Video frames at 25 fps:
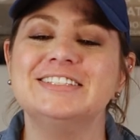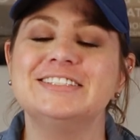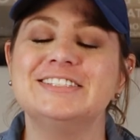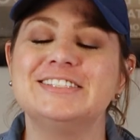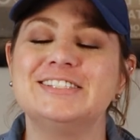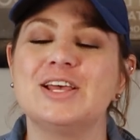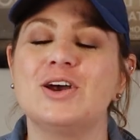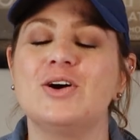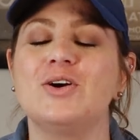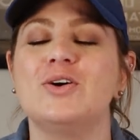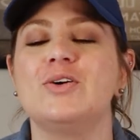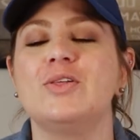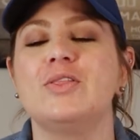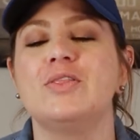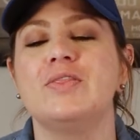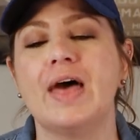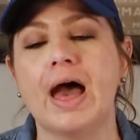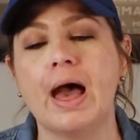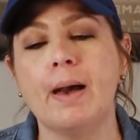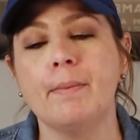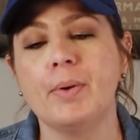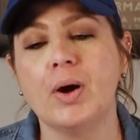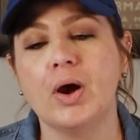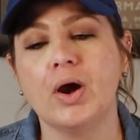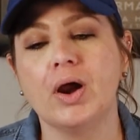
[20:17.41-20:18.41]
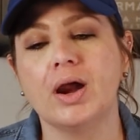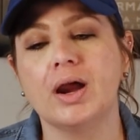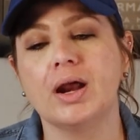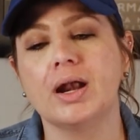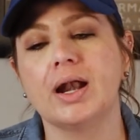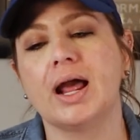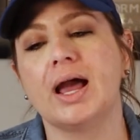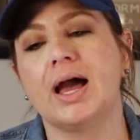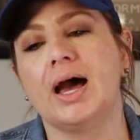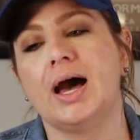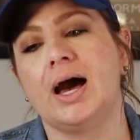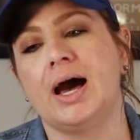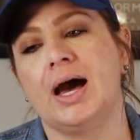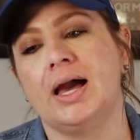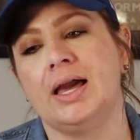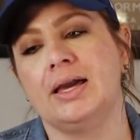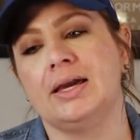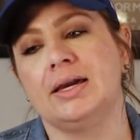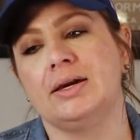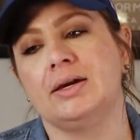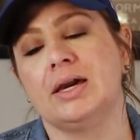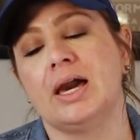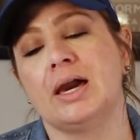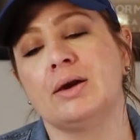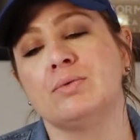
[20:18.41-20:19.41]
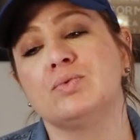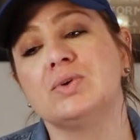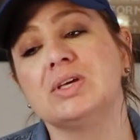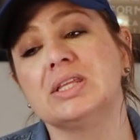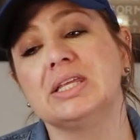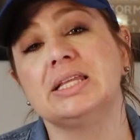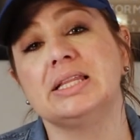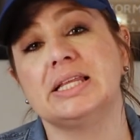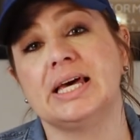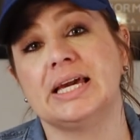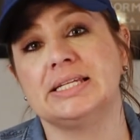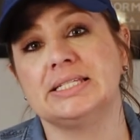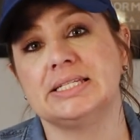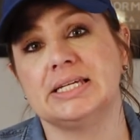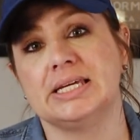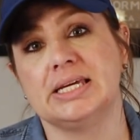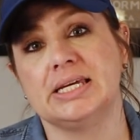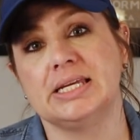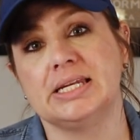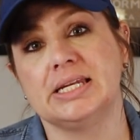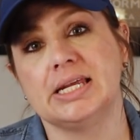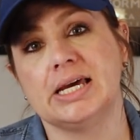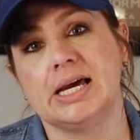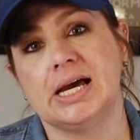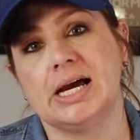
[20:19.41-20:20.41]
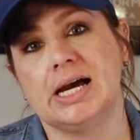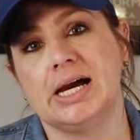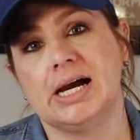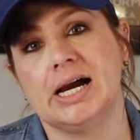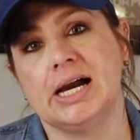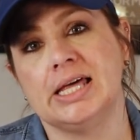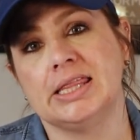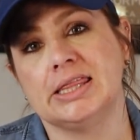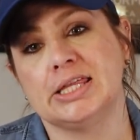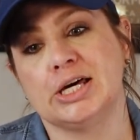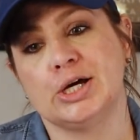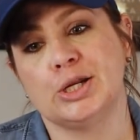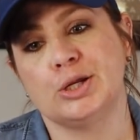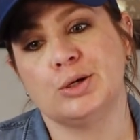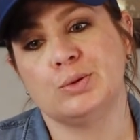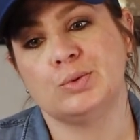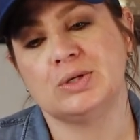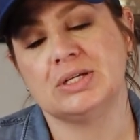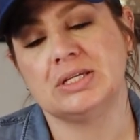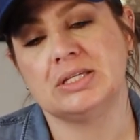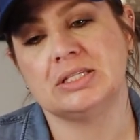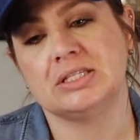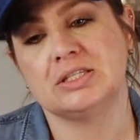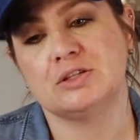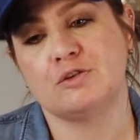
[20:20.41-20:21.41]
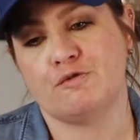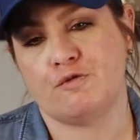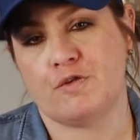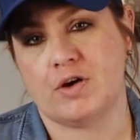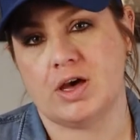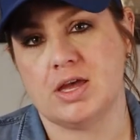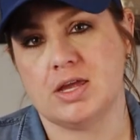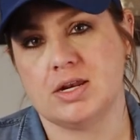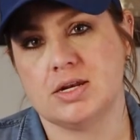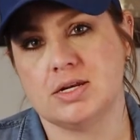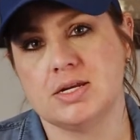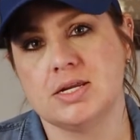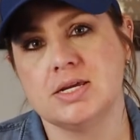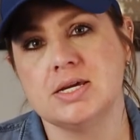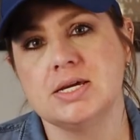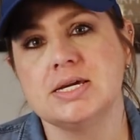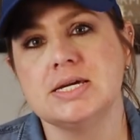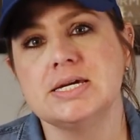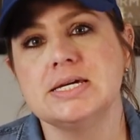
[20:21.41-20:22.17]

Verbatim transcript: So that part, I, I really liked it. I thought it was fun.